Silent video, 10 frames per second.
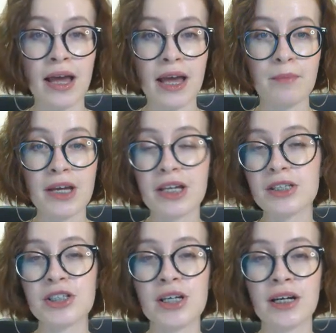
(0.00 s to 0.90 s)

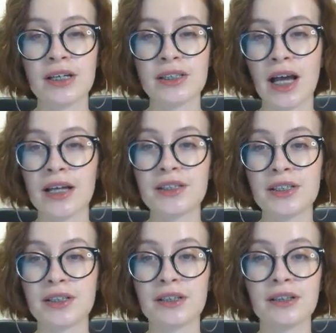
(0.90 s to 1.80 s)
image,
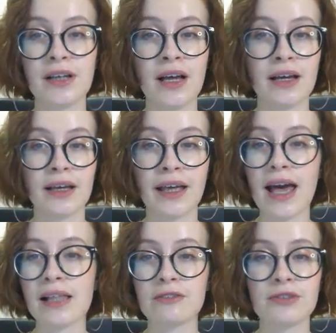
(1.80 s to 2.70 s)
title,
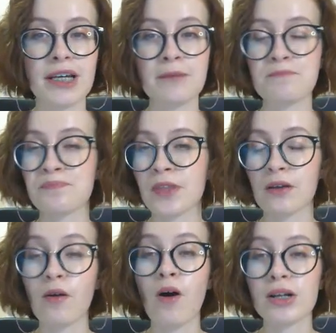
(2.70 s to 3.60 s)
gallery,
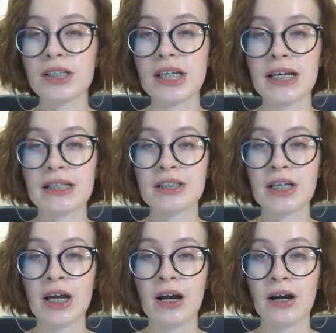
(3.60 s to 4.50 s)
content,